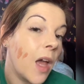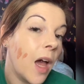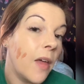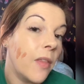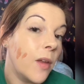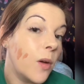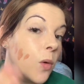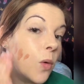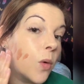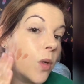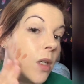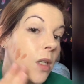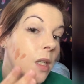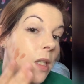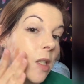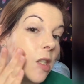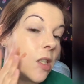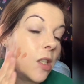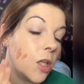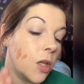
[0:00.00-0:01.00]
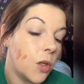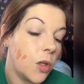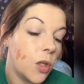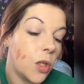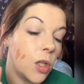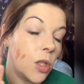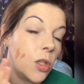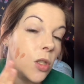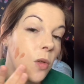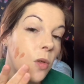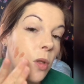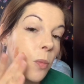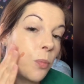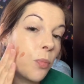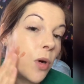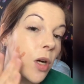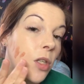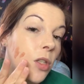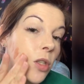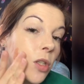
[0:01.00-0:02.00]
And then all you need to do, you can do it with a
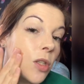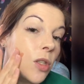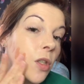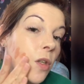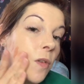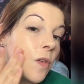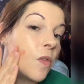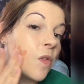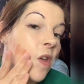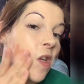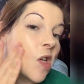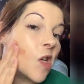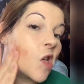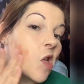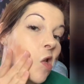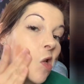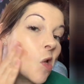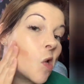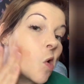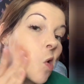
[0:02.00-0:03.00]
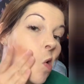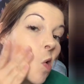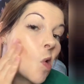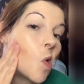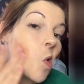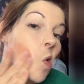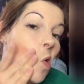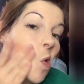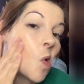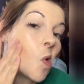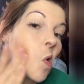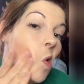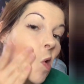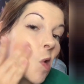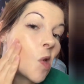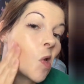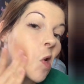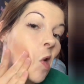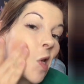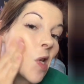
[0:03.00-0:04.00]
brush, you can do it with your fingers,
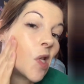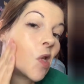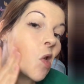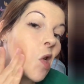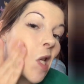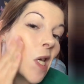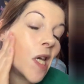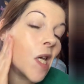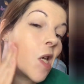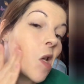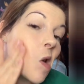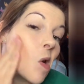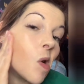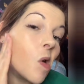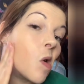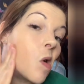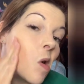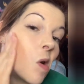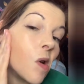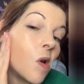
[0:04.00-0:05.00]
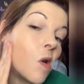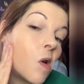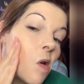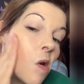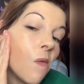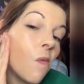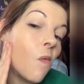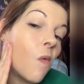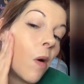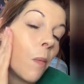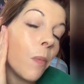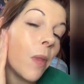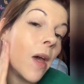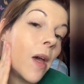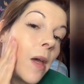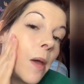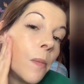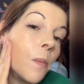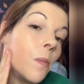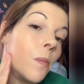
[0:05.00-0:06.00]
is literally rub
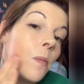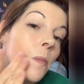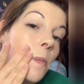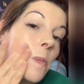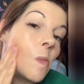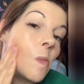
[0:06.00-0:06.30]
that in.